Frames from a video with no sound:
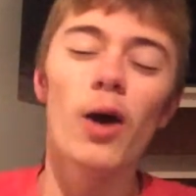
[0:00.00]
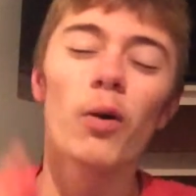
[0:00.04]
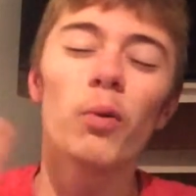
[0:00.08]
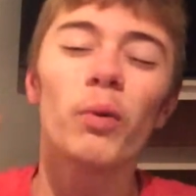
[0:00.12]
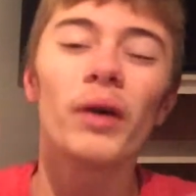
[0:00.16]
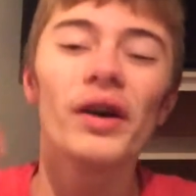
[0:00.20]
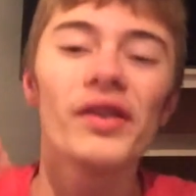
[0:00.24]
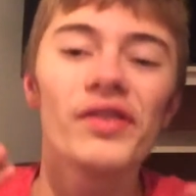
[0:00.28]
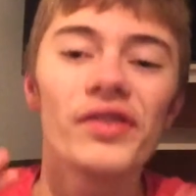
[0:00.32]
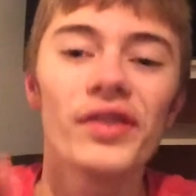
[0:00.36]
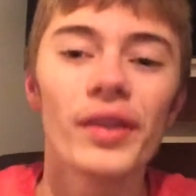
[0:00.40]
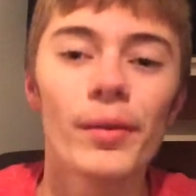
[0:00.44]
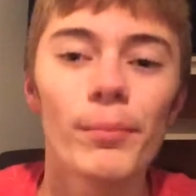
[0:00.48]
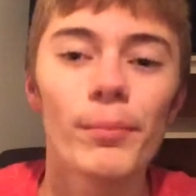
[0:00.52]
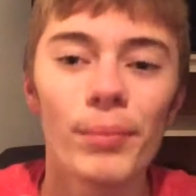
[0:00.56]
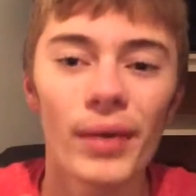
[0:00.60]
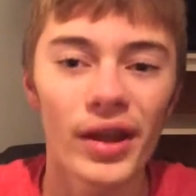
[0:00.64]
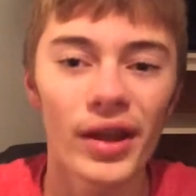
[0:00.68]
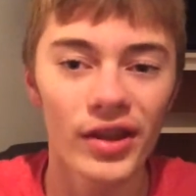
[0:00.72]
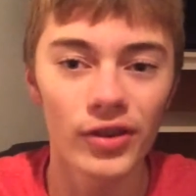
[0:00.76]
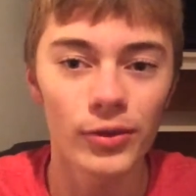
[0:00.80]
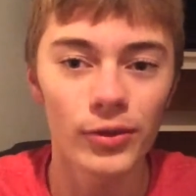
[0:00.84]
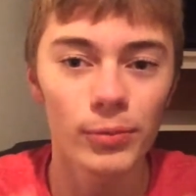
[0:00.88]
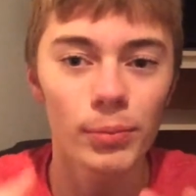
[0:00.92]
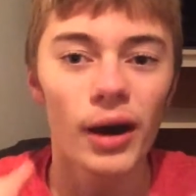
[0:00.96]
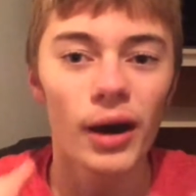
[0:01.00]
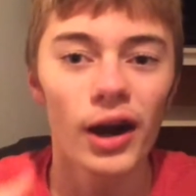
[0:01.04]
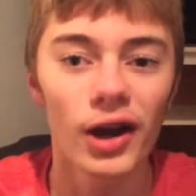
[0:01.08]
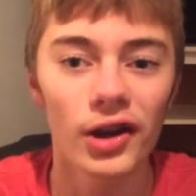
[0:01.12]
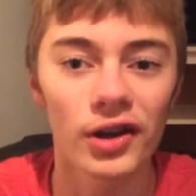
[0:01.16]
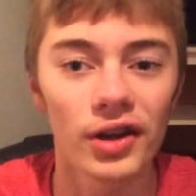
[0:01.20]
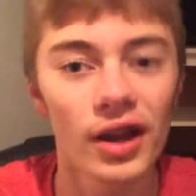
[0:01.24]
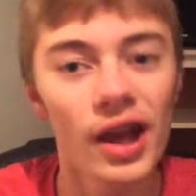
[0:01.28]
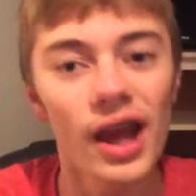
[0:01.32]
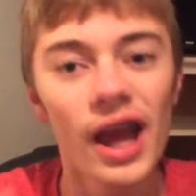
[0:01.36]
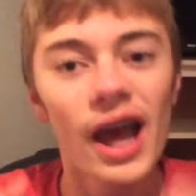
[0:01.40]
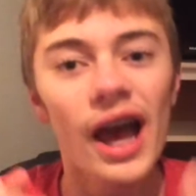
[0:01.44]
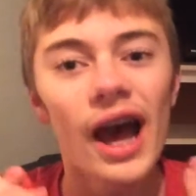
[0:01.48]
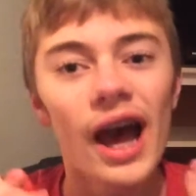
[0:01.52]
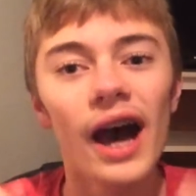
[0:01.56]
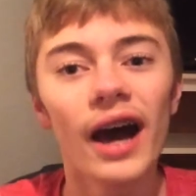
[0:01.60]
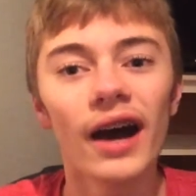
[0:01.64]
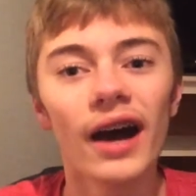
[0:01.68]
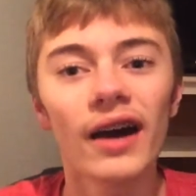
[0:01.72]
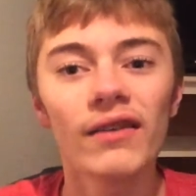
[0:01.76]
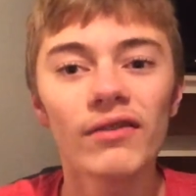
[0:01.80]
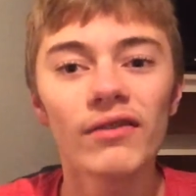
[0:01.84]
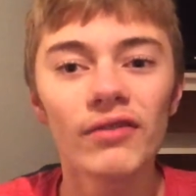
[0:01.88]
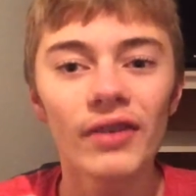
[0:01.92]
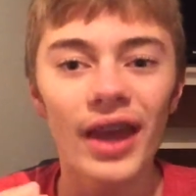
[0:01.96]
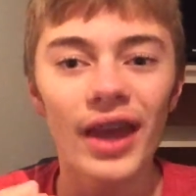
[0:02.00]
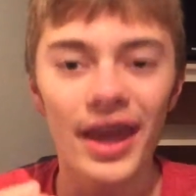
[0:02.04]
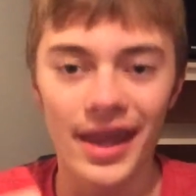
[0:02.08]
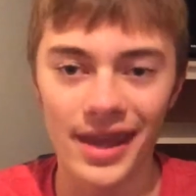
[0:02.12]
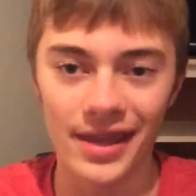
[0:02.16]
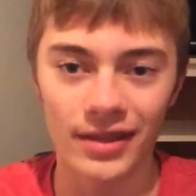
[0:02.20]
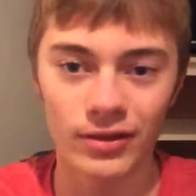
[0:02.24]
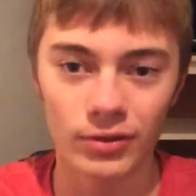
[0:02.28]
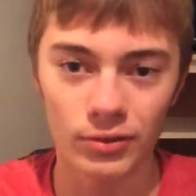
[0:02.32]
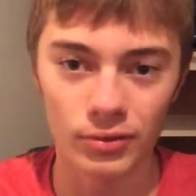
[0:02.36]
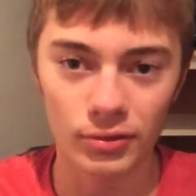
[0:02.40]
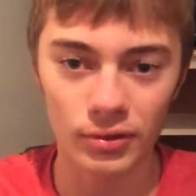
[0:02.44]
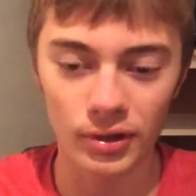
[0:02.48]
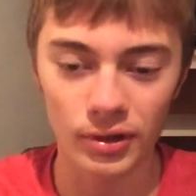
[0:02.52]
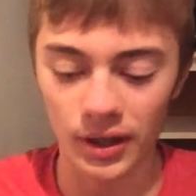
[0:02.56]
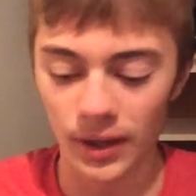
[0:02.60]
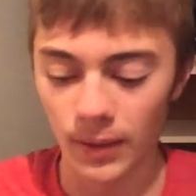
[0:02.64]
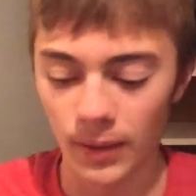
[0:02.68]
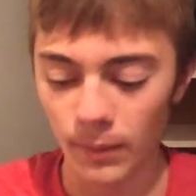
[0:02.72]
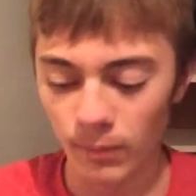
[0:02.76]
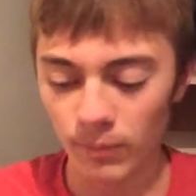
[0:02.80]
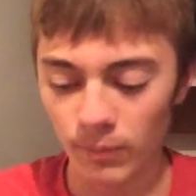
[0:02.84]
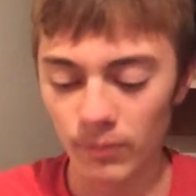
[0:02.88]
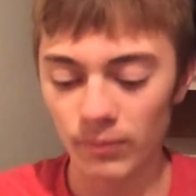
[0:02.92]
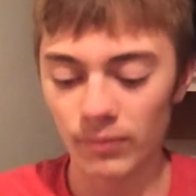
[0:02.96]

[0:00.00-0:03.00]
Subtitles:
was the best part of Andor.